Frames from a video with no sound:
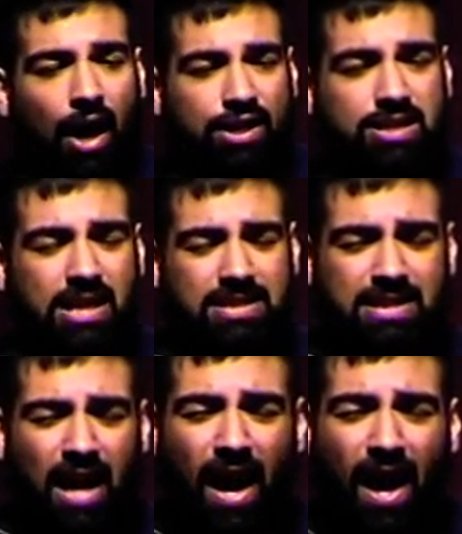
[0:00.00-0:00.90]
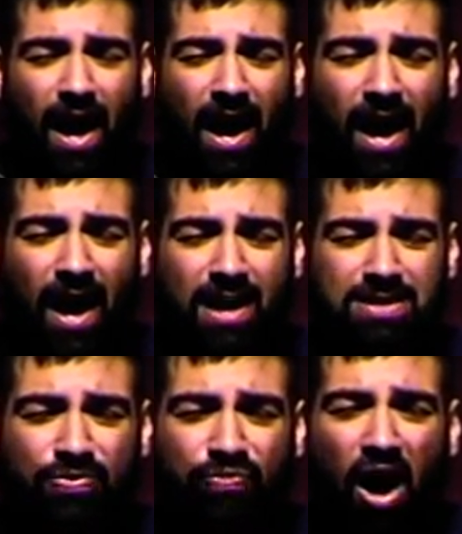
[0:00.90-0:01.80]
She says,
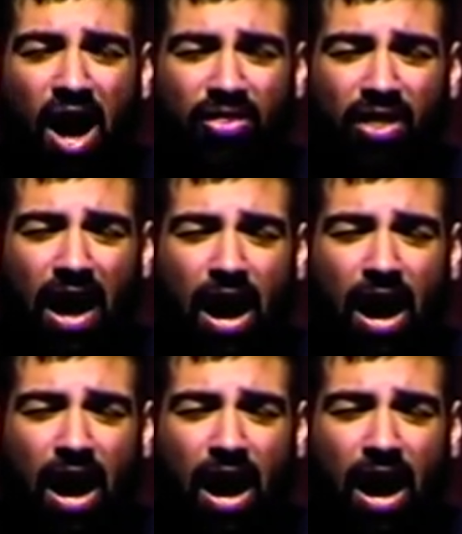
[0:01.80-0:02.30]
"Father,